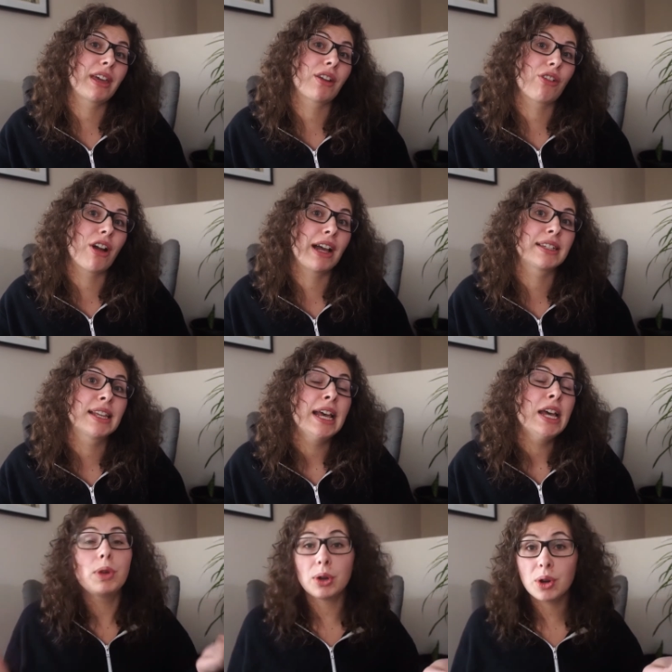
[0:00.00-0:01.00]
get across.
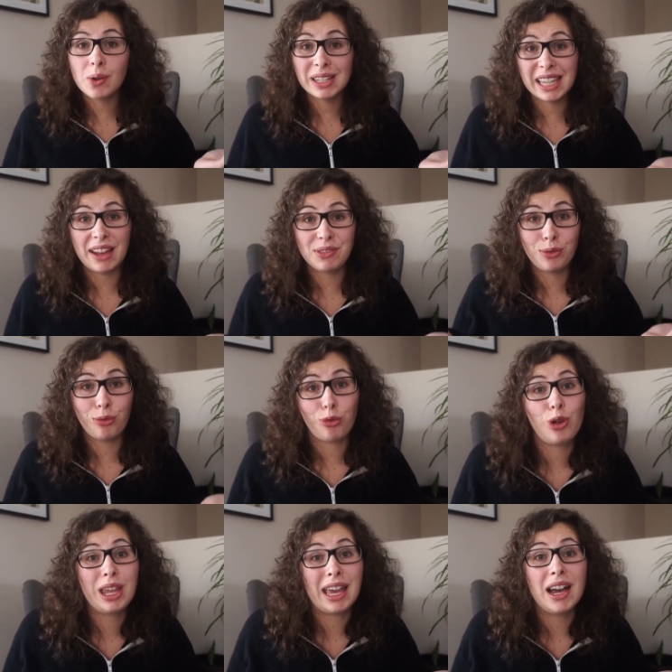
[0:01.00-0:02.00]
We don't always have to
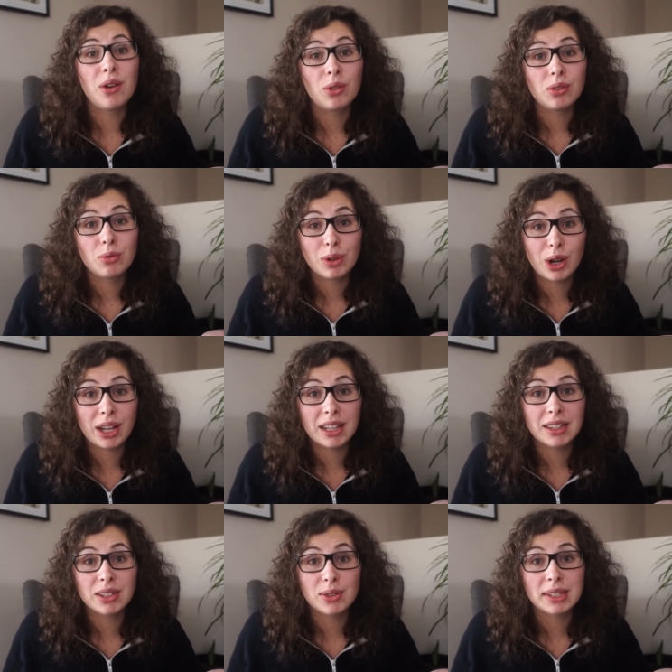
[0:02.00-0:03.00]
freak out when our
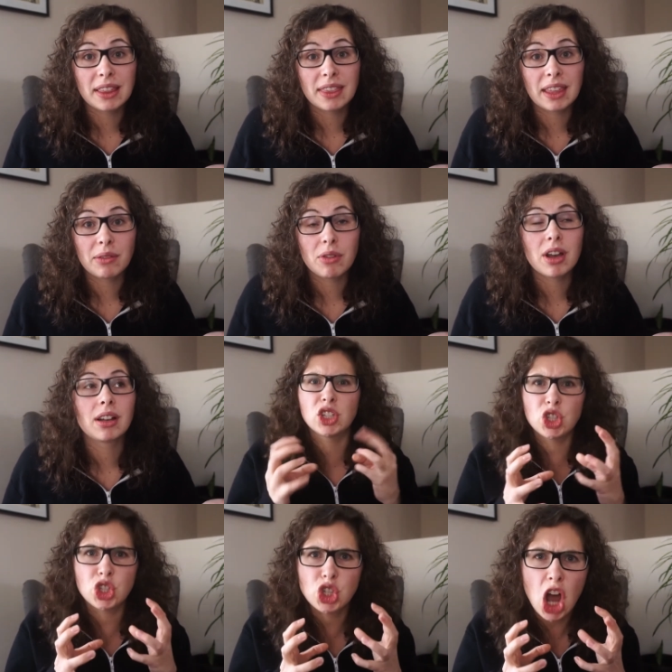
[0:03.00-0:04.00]
kids do something wrong.
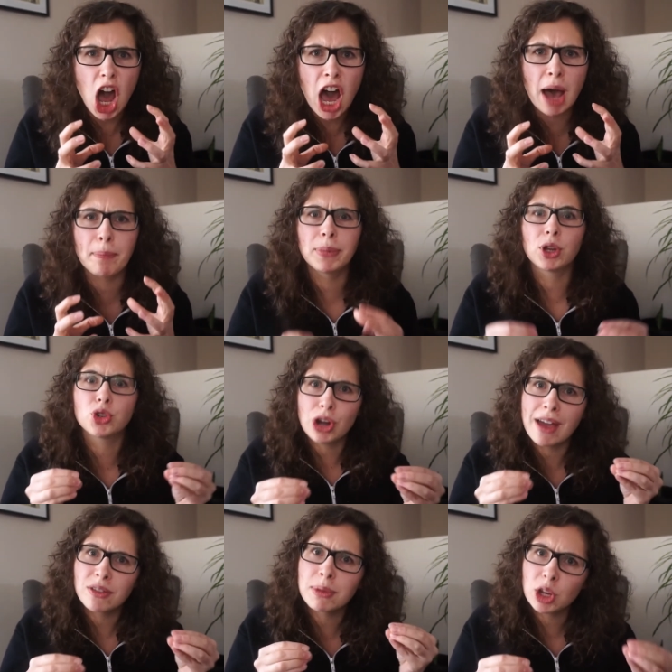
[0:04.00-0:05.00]
Stop! You're
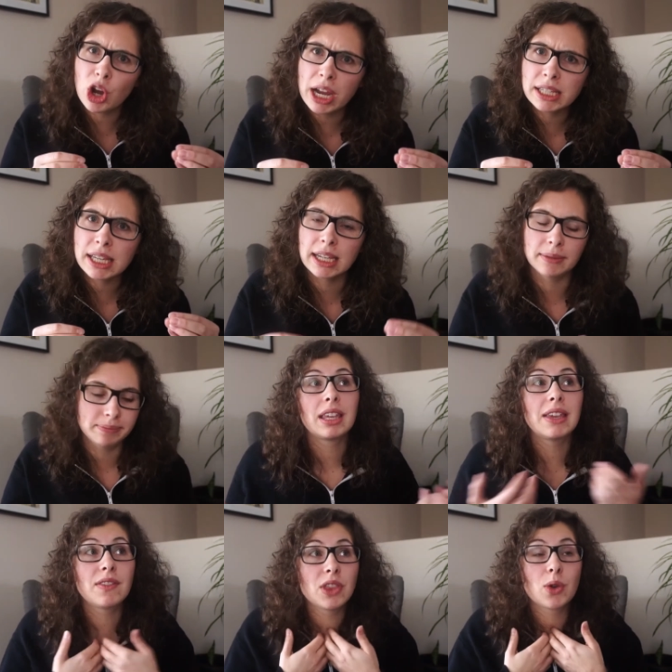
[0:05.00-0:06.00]
driving me crazy.
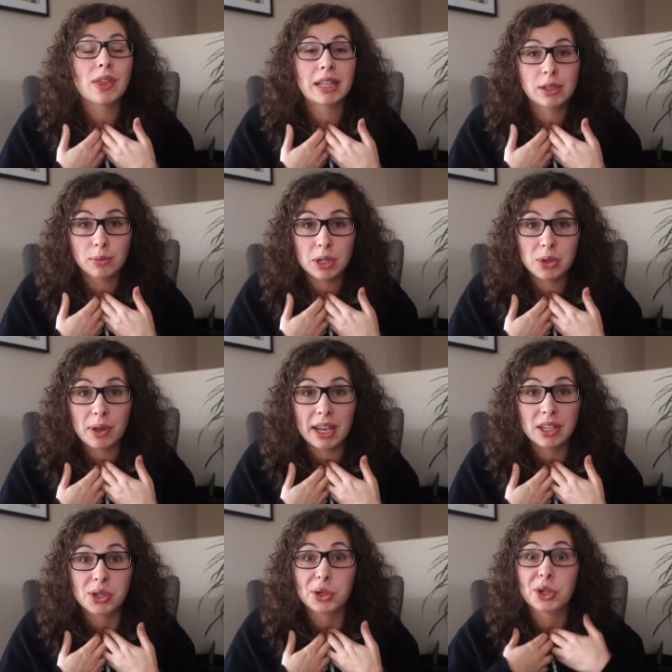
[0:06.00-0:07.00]
Even though that's what we're doing
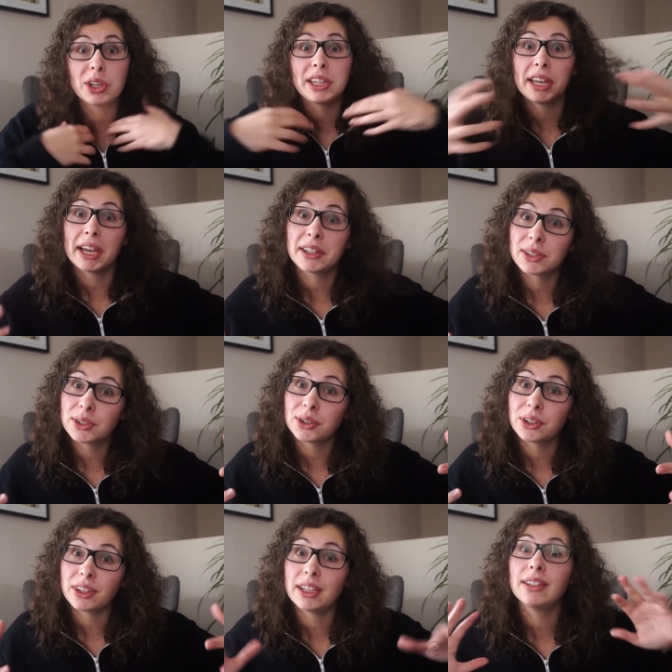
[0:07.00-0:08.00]
internally,
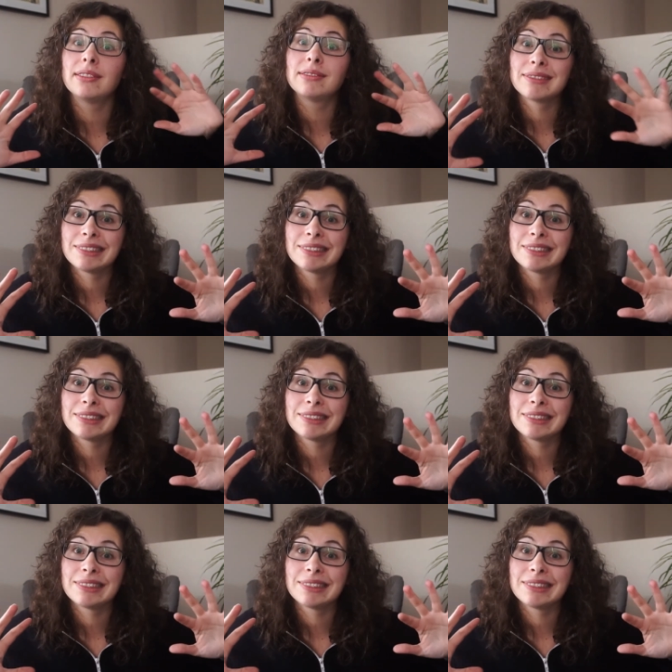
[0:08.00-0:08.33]
externally,